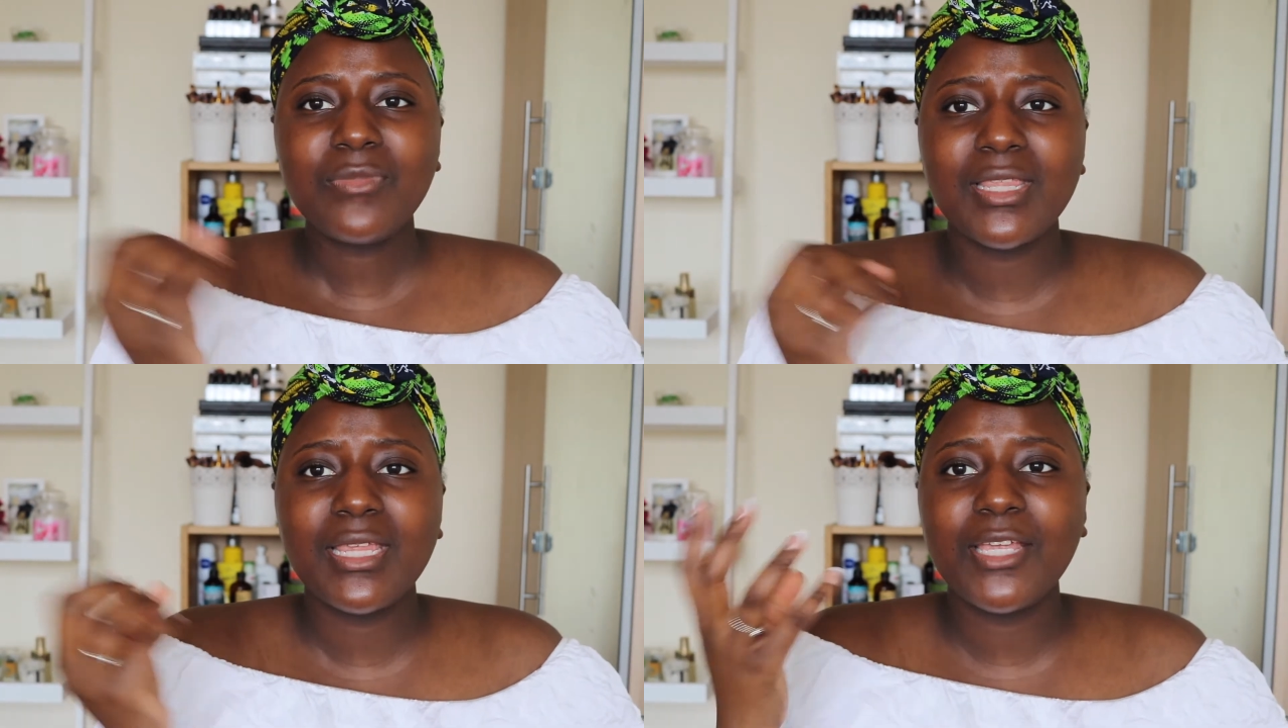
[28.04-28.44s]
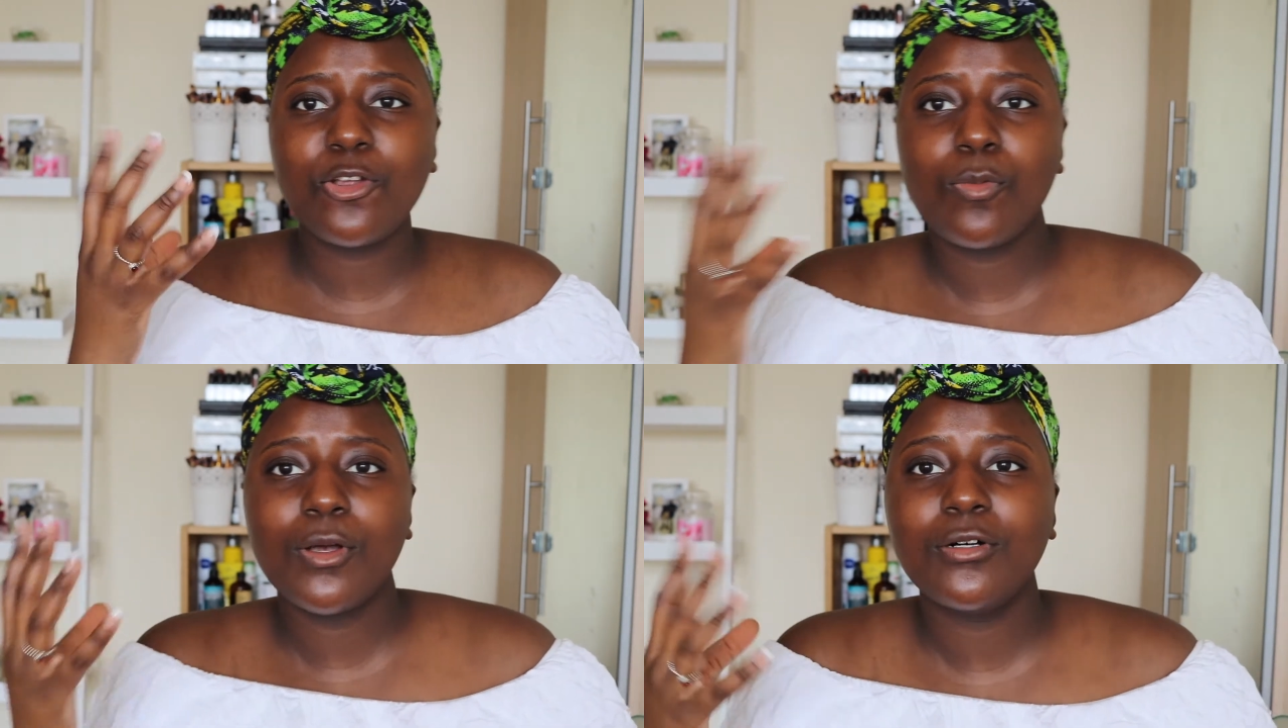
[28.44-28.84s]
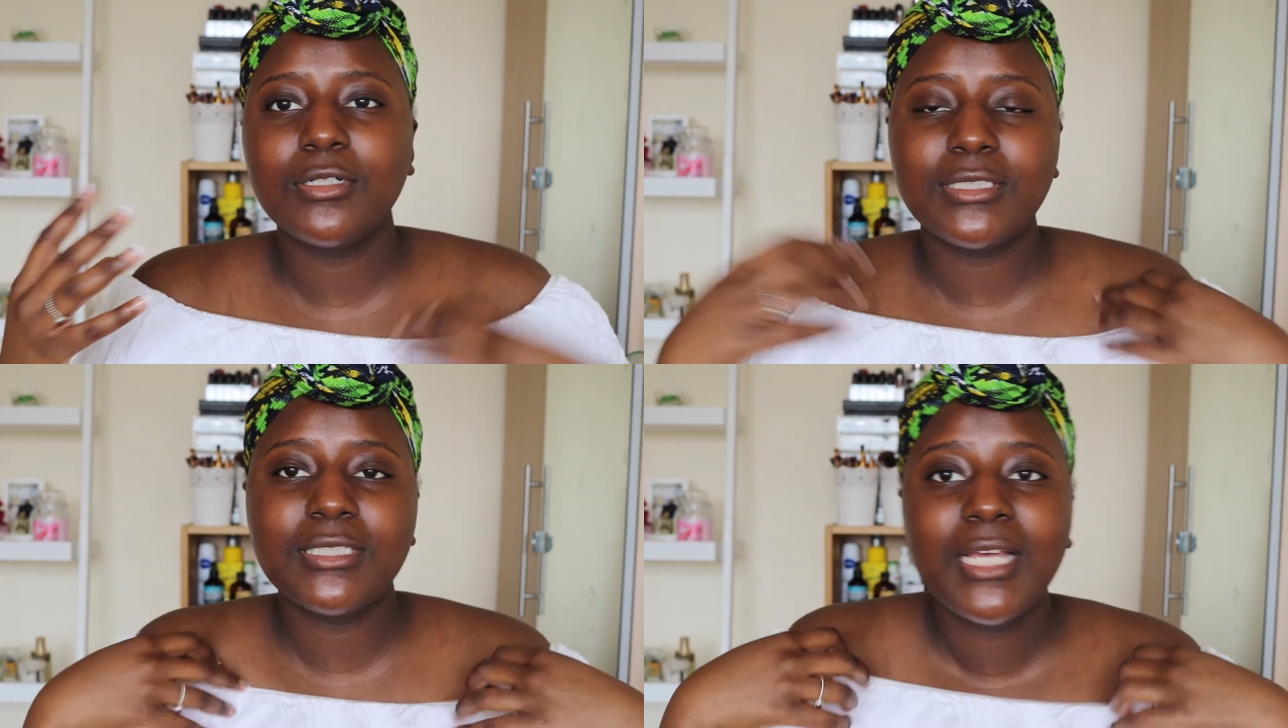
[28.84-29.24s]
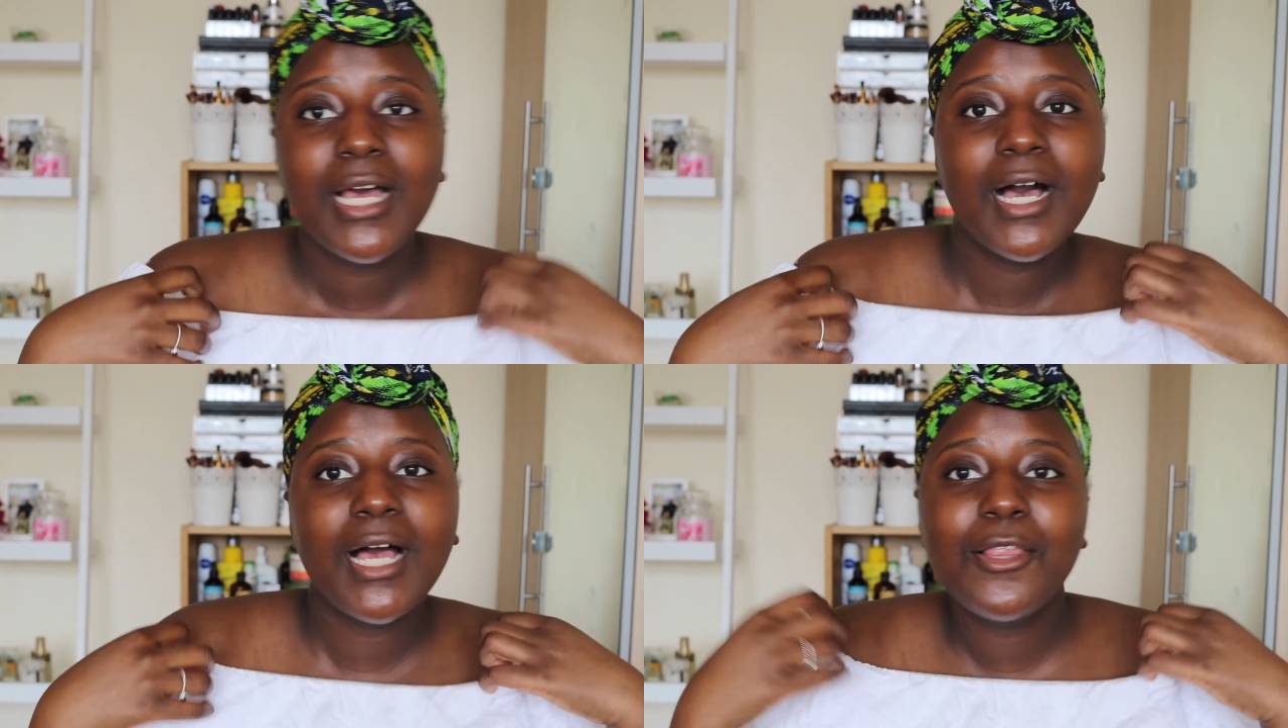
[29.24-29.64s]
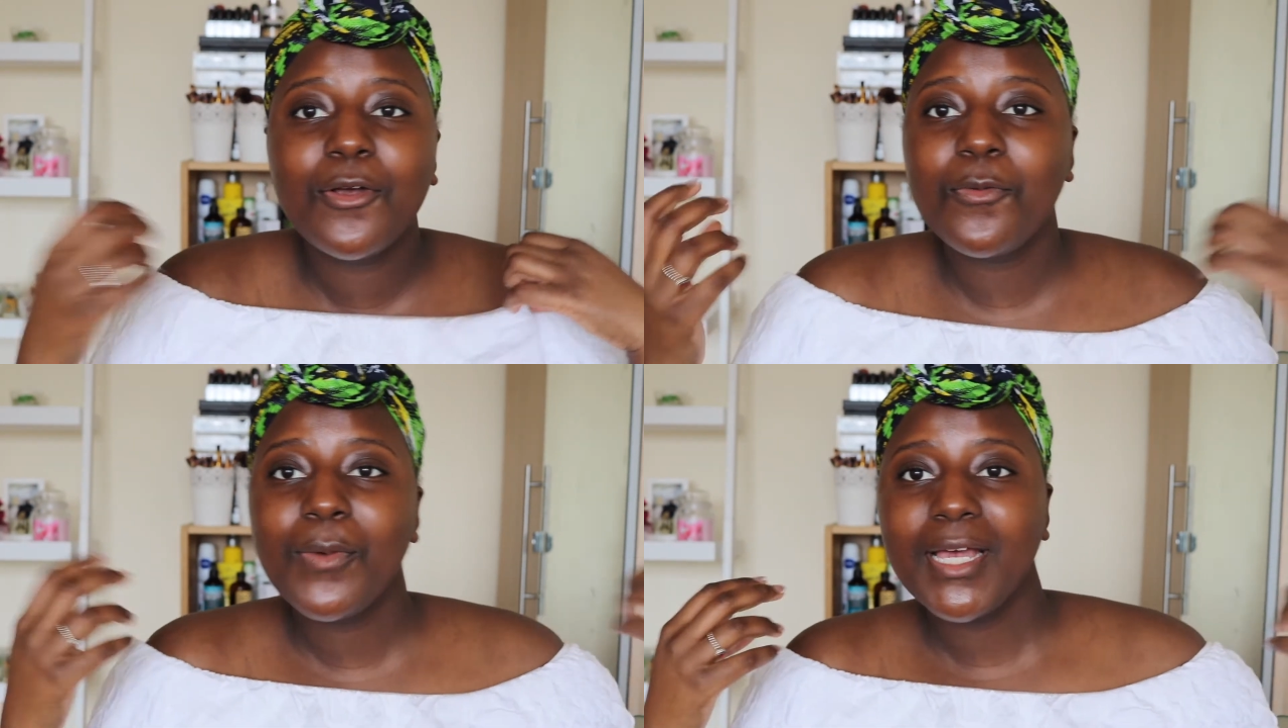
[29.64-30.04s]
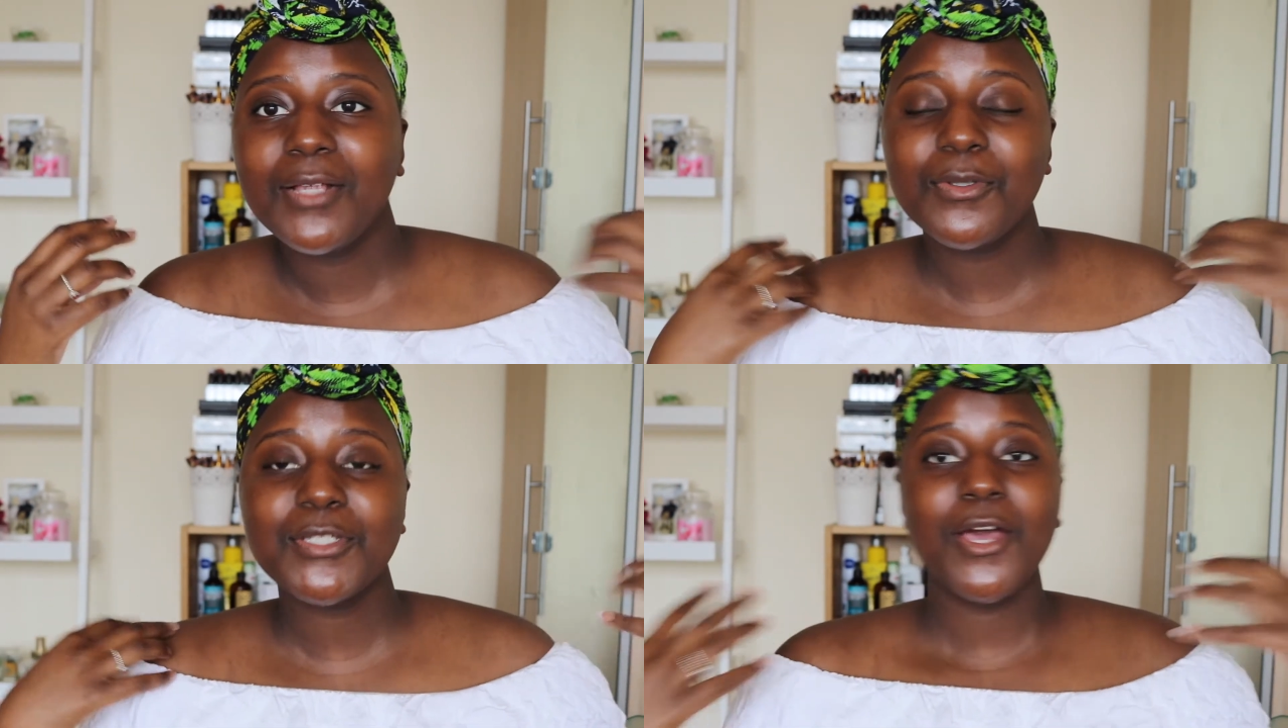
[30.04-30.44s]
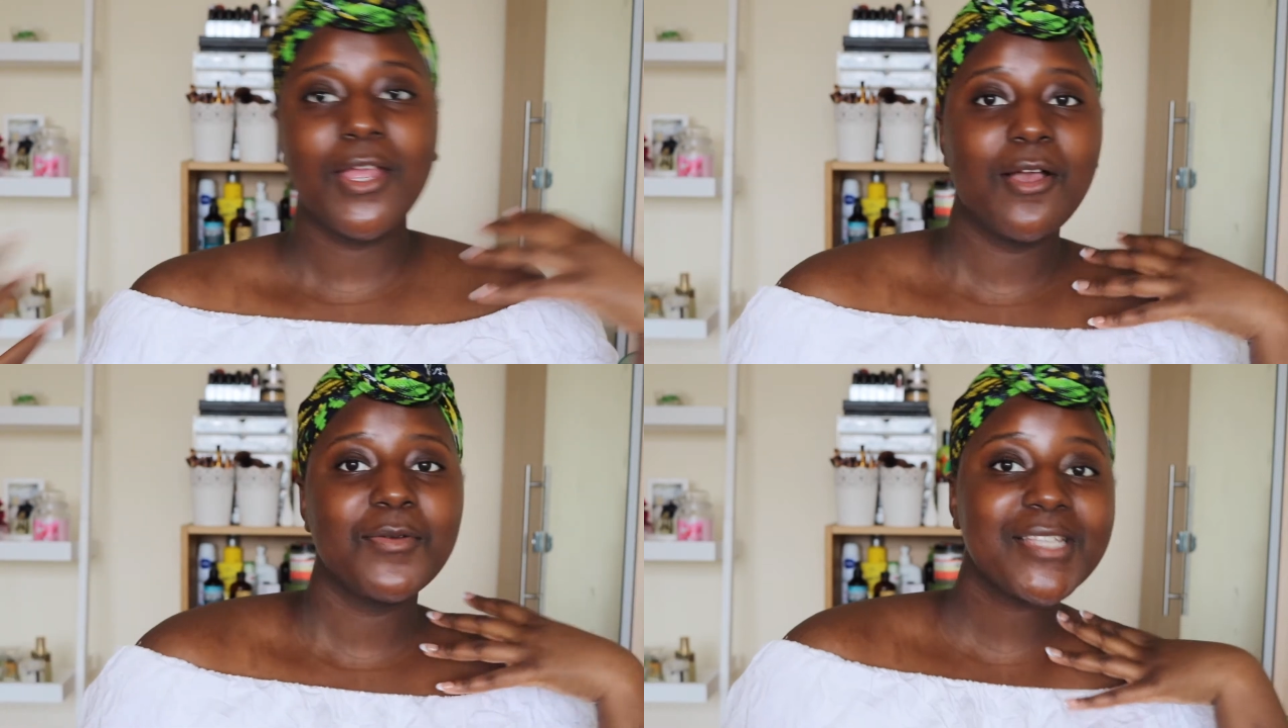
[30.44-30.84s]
thinking, oh my god, I look weird. What's going on?